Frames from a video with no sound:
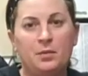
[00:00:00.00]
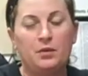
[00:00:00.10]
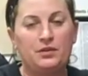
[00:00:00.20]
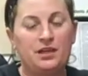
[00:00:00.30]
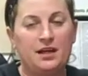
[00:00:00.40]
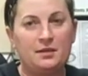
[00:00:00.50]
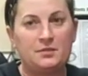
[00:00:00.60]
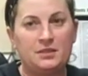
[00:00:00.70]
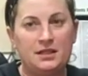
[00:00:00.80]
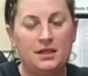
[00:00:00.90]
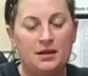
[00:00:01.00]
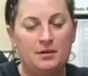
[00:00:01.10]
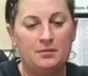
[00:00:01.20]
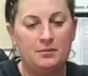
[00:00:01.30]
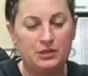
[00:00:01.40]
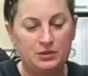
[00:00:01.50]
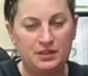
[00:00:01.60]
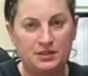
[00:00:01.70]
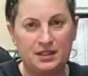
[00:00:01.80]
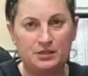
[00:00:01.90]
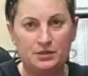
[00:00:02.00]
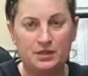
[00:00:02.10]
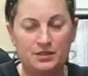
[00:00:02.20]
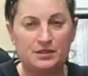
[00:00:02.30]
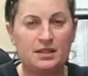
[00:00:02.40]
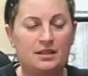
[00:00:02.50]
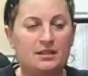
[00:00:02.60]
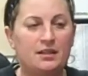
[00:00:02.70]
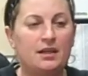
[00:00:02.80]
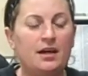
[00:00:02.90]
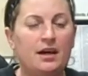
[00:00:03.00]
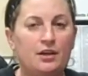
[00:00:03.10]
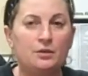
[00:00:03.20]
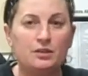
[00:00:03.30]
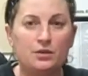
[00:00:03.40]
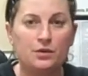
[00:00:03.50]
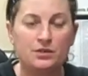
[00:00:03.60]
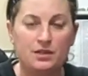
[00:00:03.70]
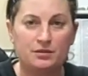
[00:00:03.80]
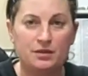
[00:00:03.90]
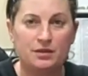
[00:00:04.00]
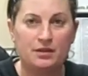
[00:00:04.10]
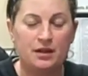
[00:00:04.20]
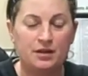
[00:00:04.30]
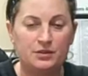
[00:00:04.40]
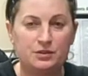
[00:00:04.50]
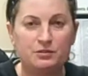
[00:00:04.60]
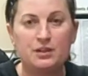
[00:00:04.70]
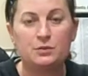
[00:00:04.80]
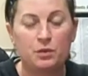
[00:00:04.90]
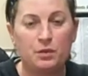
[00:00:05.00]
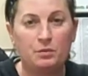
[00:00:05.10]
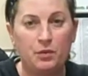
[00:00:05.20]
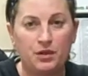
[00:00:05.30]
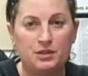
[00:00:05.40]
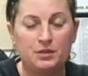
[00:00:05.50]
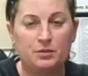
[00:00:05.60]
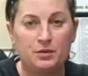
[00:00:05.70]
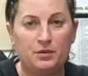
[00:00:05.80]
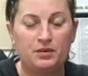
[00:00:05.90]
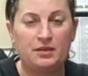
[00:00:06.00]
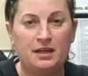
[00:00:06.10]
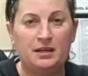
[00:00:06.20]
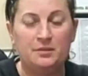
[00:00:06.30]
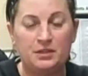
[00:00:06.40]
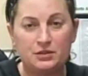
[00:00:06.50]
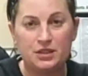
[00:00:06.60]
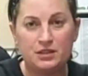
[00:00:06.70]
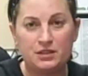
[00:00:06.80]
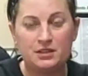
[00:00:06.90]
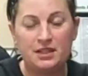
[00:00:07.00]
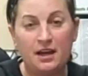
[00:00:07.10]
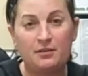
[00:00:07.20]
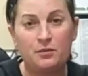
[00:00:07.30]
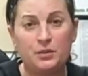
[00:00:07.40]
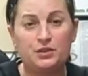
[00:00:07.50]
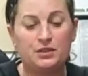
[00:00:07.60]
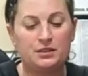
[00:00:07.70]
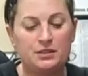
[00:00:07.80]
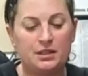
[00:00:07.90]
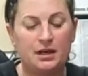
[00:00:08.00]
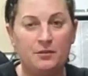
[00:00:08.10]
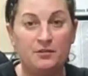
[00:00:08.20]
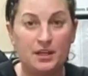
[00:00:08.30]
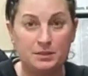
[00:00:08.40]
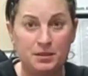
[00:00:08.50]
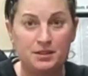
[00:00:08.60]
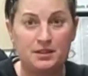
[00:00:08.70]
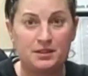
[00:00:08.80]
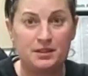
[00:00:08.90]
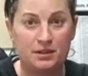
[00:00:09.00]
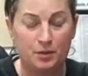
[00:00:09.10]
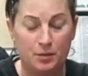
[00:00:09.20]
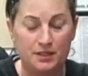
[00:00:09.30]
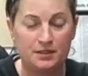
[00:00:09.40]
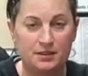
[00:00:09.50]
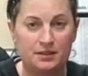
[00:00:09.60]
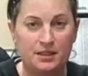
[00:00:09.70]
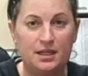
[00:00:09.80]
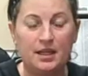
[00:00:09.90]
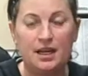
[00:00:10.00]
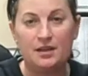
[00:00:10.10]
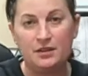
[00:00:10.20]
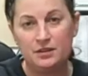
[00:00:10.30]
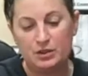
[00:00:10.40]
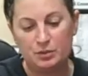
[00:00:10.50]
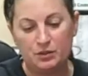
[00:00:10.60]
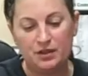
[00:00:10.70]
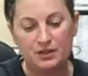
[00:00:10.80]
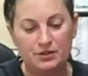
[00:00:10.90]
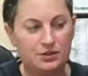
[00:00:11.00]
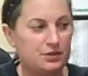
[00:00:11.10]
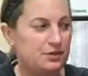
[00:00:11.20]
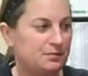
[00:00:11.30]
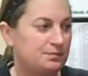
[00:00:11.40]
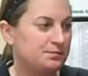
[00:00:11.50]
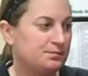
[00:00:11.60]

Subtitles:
Both times, in 2009 and 2010, the results of the surveys were reported to both the administration staff, which is vice presidents and our president, and then supervisors.